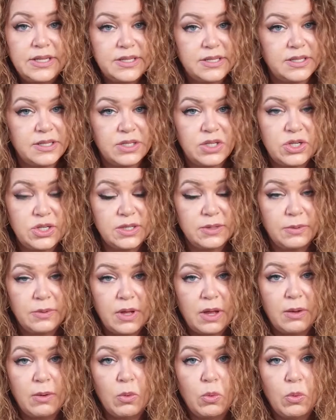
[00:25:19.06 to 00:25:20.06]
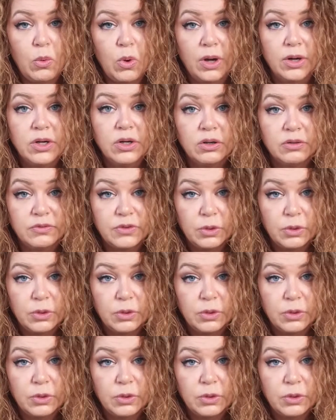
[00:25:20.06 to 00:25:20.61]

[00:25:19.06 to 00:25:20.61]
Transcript: She's a wonderful